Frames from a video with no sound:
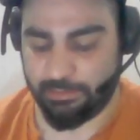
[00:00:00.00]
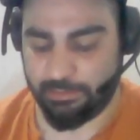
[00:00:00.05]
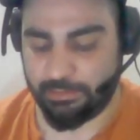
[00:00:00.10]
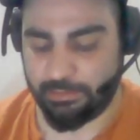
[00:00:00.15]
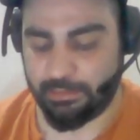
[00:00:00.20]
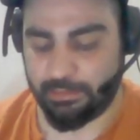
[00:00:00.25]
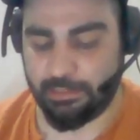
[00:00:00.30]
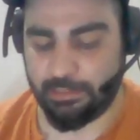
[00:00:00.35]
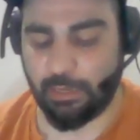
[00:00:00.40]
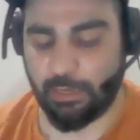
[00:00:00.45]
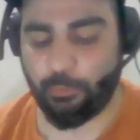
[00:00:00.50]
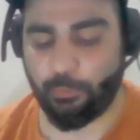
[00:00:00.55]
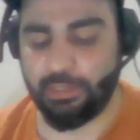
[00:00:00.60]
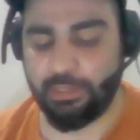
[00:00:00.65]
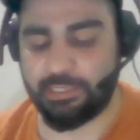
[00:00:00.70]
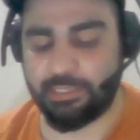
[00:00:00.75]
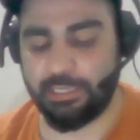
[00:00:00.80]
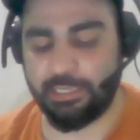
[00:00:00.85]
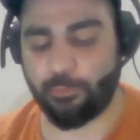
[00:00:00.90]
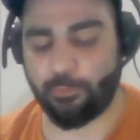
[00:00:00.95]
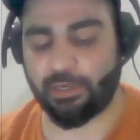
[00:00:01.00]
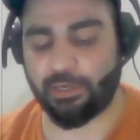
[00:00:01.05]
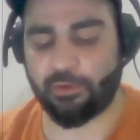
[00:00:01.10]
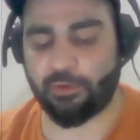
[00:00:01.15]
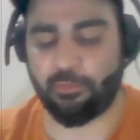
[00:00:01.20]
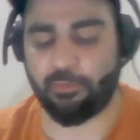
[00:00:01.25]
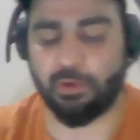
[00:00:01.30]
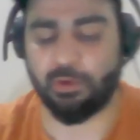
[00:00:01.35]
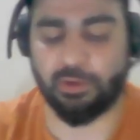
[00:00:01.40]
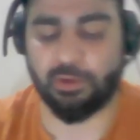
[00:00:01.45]
Now we'll see
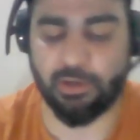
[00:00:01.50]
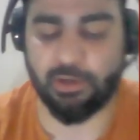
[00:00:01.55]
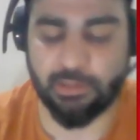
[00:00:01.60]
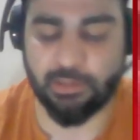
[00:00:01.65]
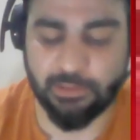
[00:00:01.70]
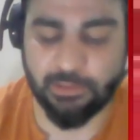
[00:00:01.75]
what are